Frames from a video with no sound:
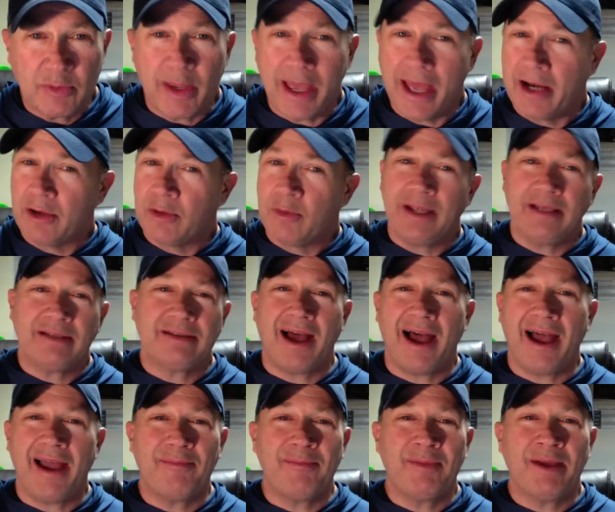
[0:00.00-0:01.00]
We had a great
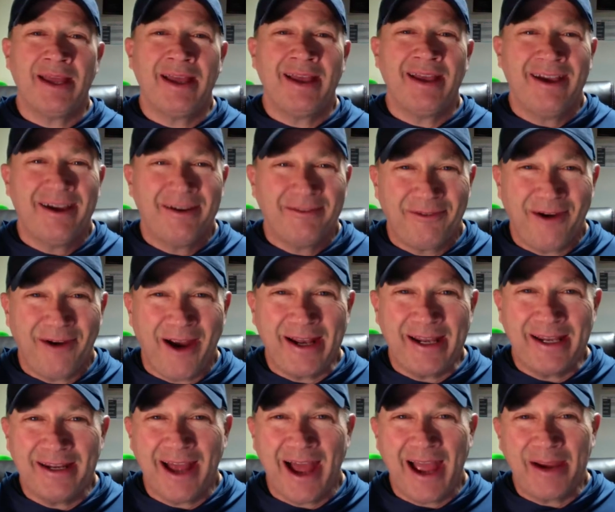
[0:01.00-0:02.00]
time
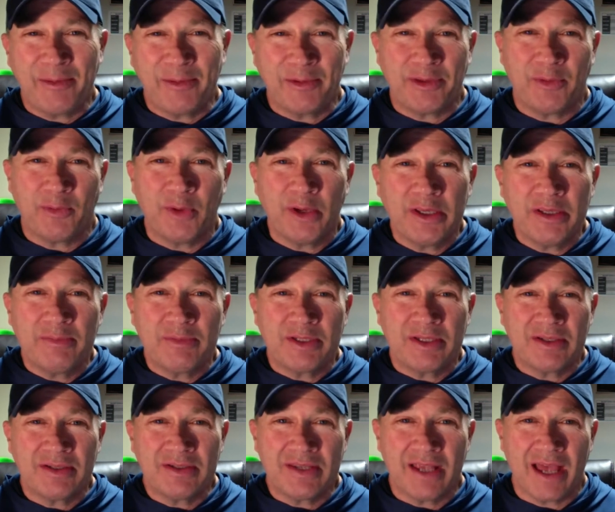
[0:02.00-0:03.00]
Friday night with the
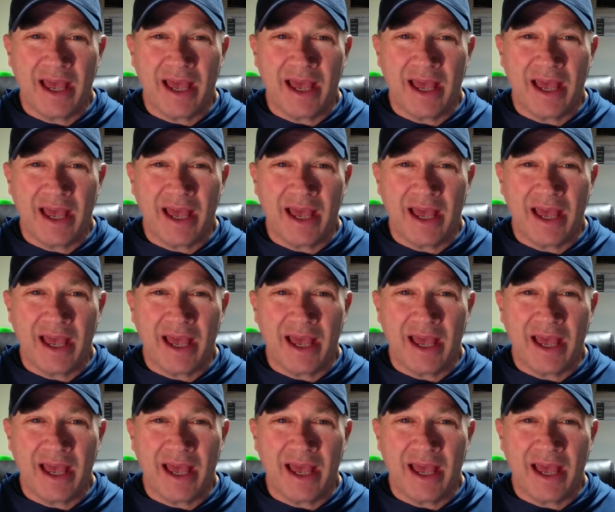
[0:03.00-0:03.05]
Williamsons.